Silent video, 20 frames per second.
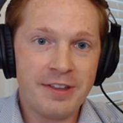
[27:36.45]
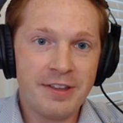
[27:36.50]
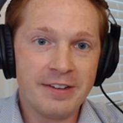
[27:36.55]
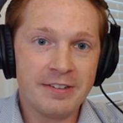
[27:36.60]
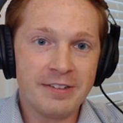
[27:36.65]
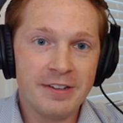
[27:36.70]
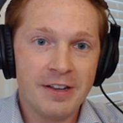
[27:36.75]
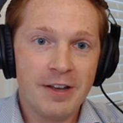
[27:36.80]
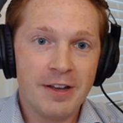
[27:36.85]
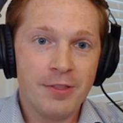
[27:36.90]

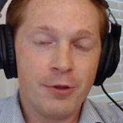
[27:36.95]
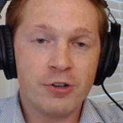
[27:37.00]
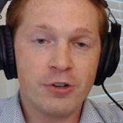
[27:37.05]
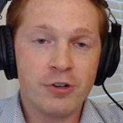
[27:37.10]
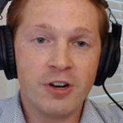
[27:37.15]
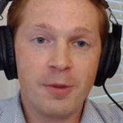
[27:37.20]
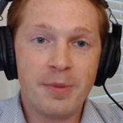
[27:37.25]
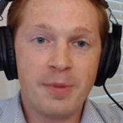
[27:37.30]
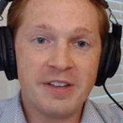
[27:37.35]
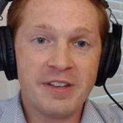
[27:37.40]
then they're
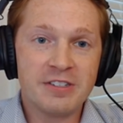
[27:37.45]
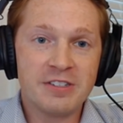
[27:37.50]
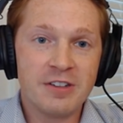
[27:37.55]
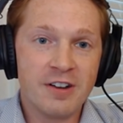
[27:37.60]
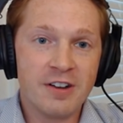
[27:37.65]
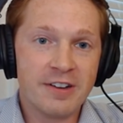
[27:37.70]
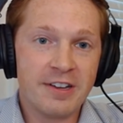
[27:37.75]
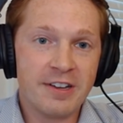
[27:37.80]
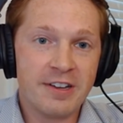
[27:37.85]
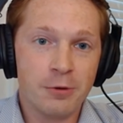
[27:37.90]
going to be
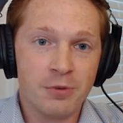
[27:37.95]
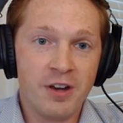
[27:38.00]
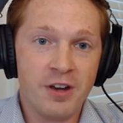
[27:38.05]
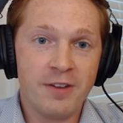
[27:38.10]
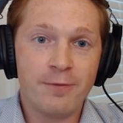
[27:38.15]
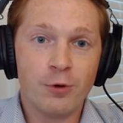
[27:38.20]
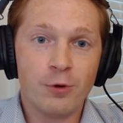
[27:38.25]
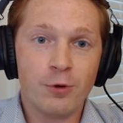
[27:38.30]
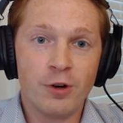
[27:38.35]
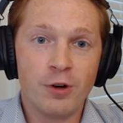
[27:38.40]
stuck in a
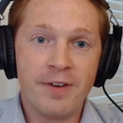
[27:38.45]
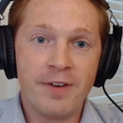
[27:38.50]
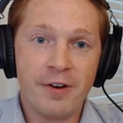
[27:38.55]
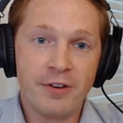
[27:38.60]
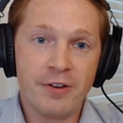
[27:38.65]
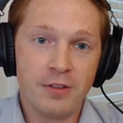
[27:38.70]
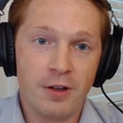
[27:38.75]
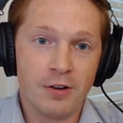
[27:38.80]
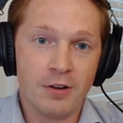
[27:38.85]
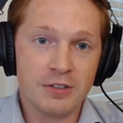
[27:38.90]
rut for a
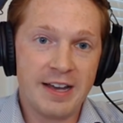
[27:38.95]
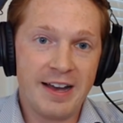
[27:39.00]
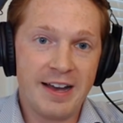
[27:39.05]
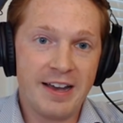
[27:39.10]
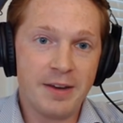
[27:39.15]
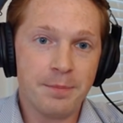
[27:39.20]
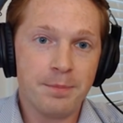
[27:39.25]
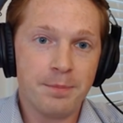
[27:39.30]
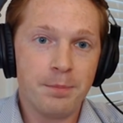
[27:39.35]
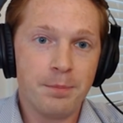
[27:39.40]
very long
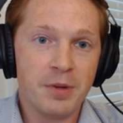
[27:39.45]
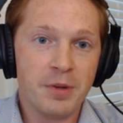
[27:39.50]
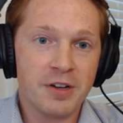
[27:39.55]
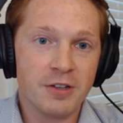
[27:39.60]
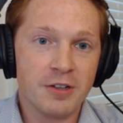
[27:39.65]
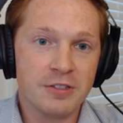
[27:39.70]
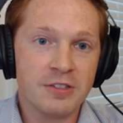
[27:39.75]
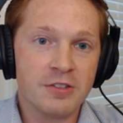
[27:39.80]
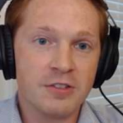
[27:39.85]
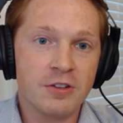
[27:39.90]
time,
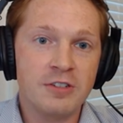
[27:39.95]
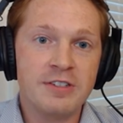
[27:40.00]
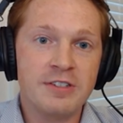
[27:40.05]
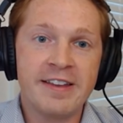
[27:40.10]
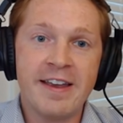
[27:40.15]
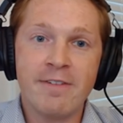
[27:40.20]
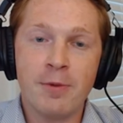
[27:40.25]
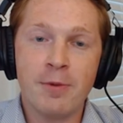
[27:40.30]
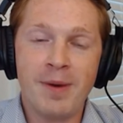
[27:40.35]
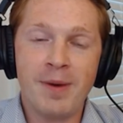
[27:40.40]
because it's going to
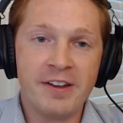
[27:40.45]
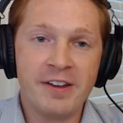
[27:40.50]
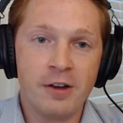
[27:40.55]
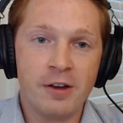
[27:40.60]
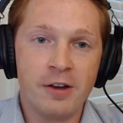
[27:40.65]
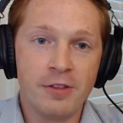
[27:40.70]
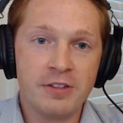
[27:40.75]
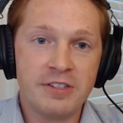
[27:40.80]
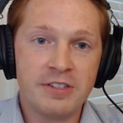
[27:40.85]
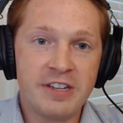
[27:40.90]
take everybody
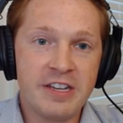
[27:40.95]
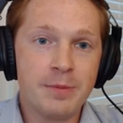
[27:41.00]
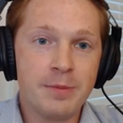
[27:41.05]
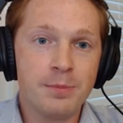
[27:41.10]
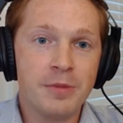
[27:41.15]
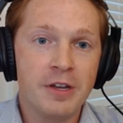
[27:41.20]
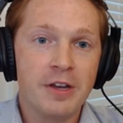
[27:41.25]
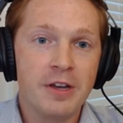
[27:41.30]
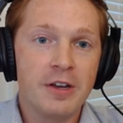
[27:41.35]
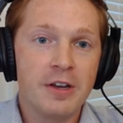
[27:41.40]
on the
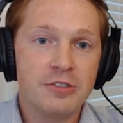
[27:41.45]
team